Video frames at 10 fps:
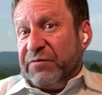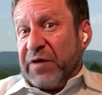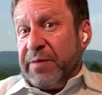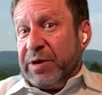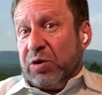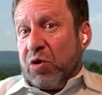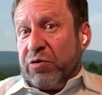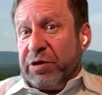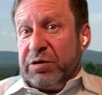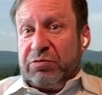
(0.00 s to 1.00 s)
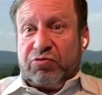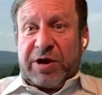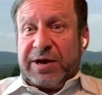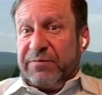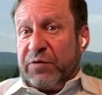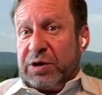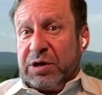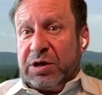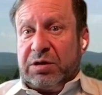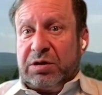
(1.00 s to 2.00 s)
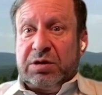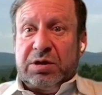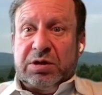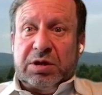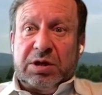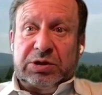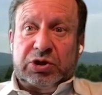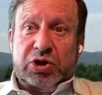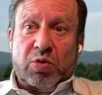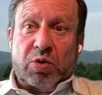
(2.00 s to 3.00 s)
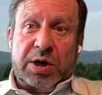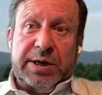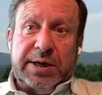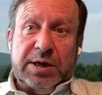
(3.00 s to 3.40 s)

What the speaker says: Fame and glory, grant funding, and so on.